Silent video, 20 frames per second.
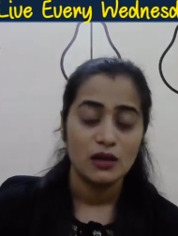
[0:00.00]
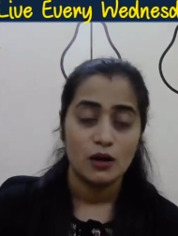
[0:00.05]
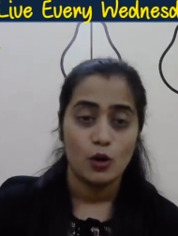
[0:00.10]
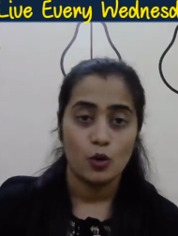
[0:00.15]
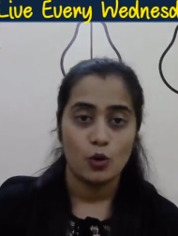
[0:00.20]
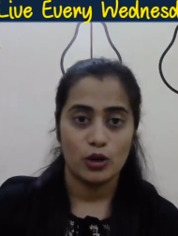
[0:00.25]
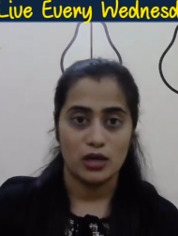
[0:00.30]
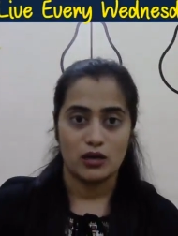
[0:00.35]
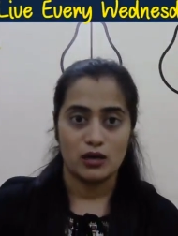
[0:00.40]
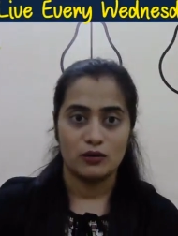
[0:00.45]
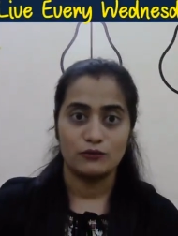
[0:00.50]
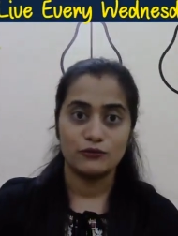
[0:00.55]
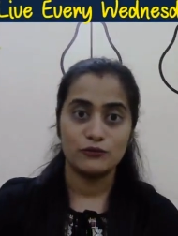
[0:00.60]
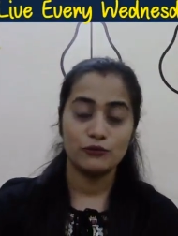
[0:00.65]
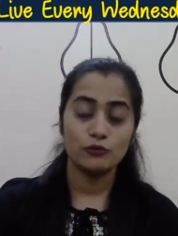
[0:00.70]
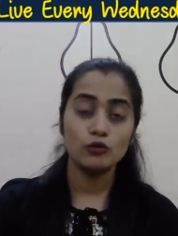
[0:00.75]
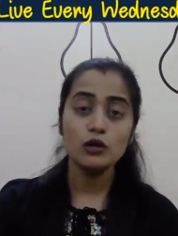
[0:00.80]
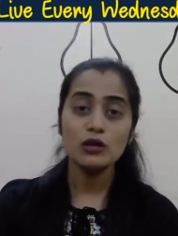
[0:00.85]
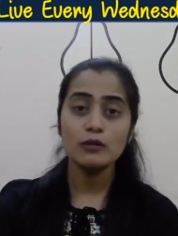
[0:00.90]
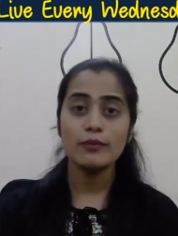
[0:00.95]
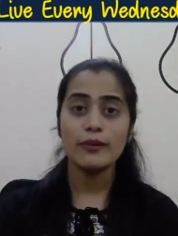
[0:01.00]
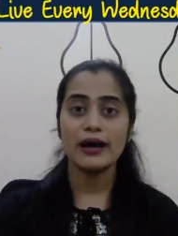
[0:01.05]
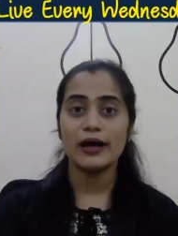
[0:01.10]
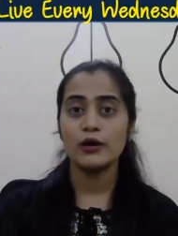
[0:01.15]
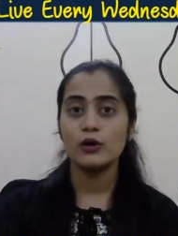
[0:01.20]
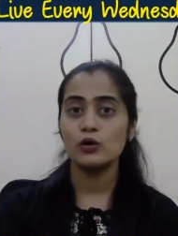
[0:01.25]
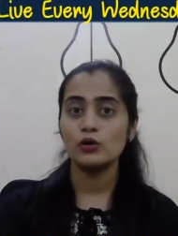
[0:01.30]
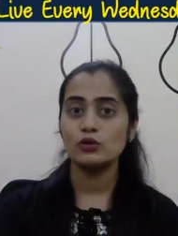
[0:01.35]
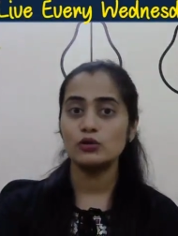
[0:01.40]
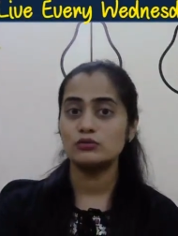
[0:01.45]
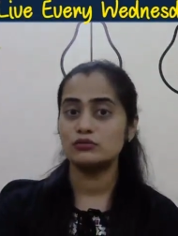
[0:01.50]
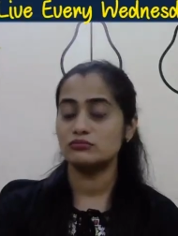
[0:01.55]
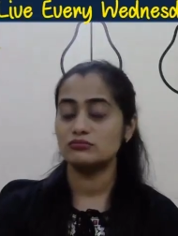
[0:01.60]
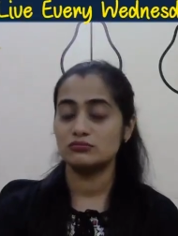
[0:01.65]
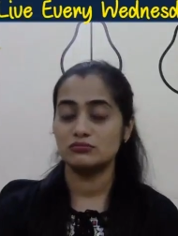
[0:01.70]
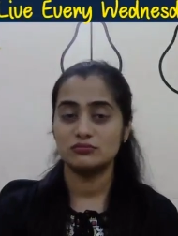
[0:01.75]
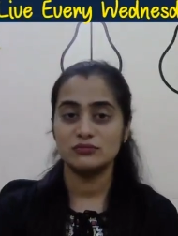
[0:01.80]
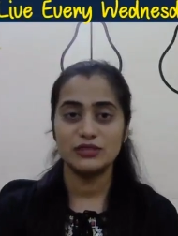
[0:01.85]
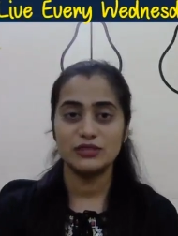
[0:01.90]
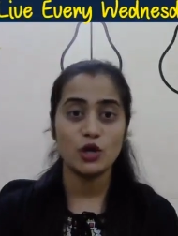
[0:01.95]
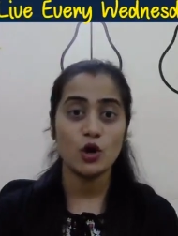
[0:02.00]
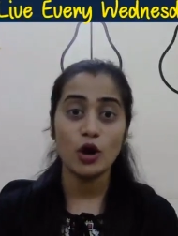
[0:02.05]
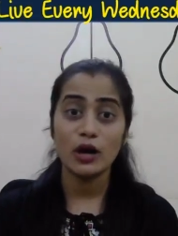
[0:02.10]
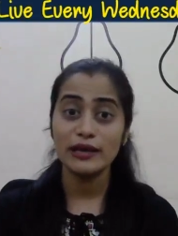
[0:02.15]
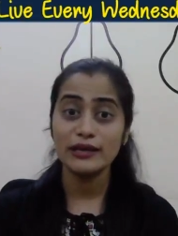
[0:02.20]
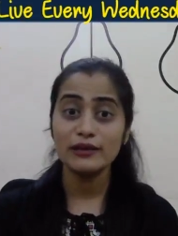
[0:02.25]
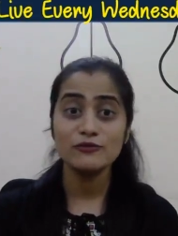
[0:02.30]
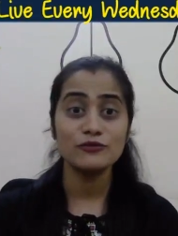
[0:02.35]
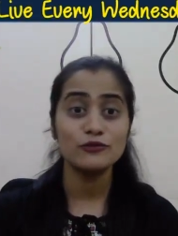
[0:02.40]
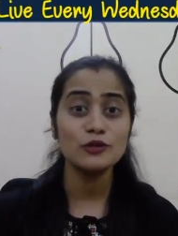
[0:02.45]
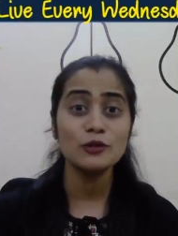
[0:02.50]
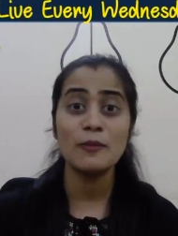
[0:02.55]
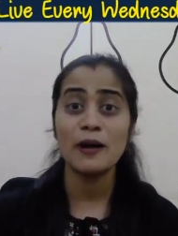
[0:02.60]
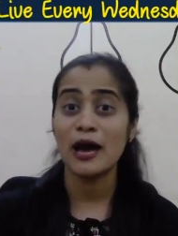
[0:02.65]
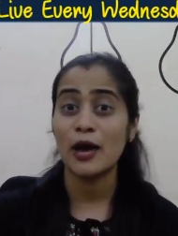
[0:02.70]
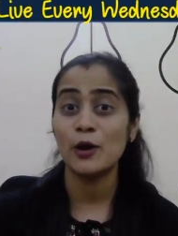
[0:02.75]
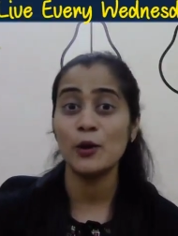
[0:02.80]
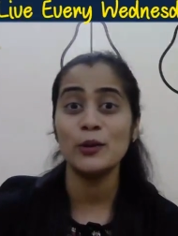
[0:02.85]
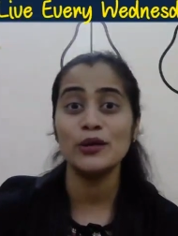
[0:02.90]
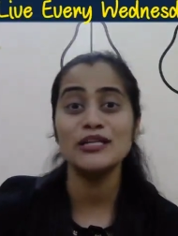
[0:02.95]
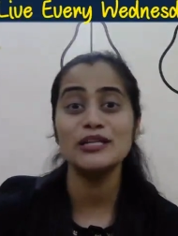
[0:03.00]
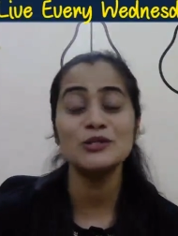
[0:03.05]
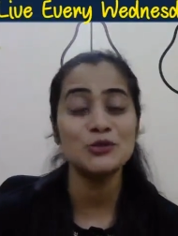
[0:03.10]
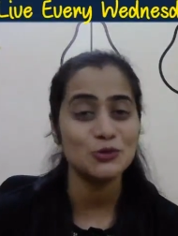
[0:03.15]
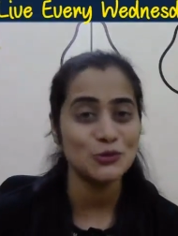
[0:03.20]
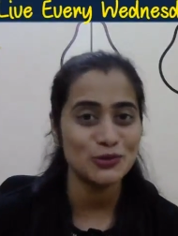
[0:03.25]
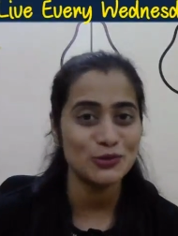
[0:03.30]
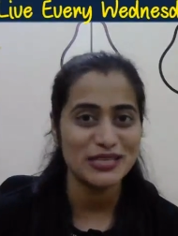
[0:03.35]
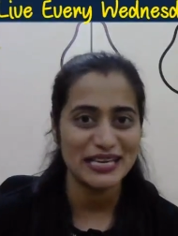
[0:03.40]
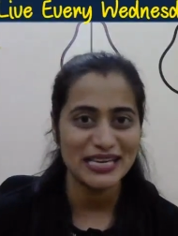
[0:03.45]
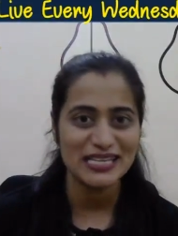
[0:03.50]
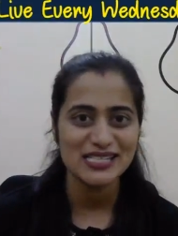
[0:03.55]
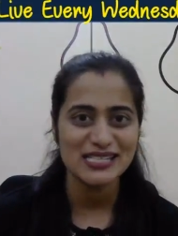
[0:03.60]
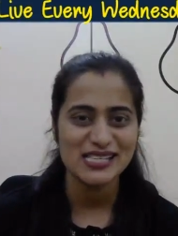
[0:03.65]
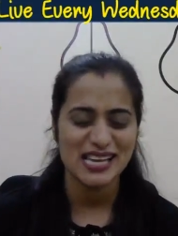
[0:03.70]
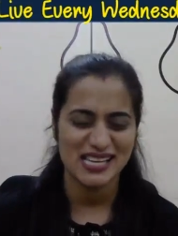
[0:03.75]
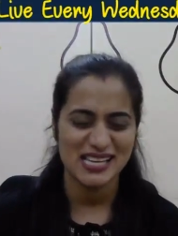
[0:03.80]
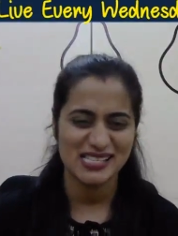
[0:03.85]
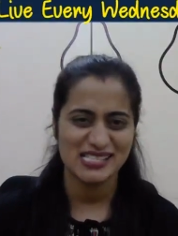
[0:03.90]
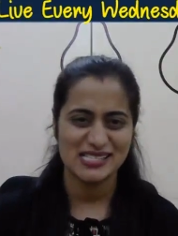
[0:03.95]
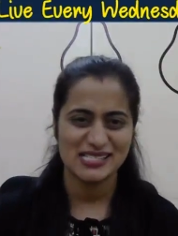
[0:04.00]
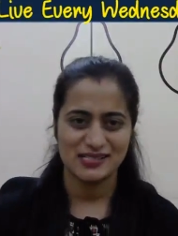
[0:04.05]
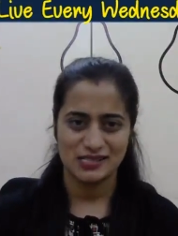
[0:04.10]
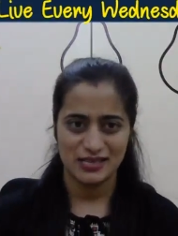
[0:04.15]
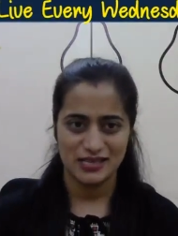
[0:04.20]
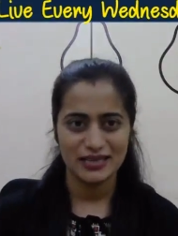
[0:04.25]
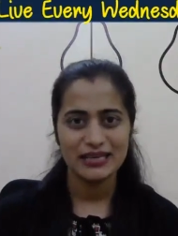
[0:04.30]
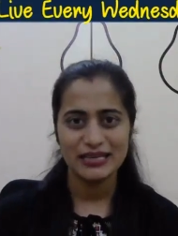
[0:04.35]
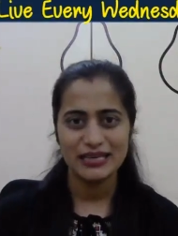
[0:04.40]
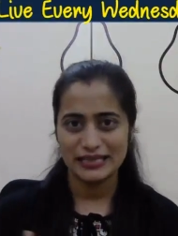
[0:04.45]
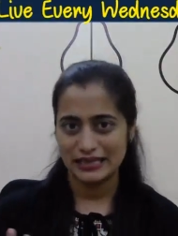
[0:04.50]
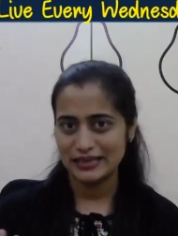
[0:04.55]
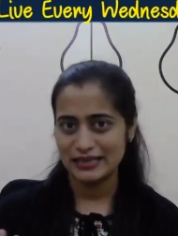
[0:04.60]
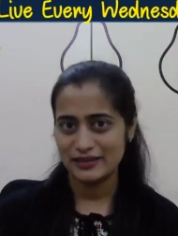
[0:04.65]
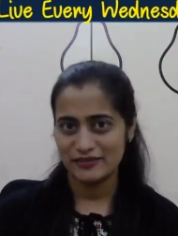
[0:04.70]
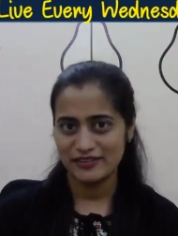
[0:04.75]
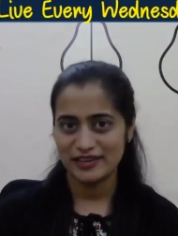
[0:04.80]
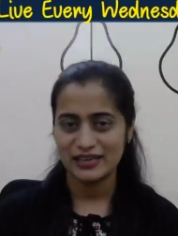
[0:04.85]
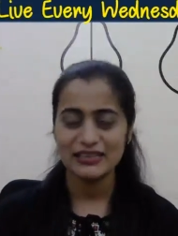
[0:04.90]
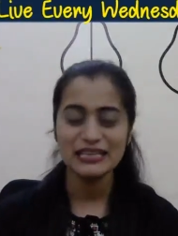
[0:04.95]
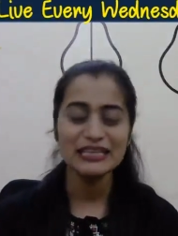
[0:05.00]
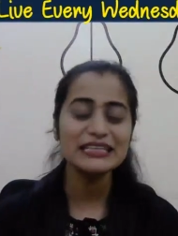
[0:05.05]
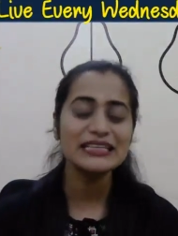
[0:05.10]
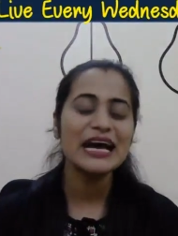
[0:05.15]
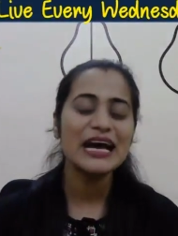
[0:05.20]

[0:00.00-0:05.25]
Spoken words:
Okay, full bio, recalling full bio in 2 days is little difficult,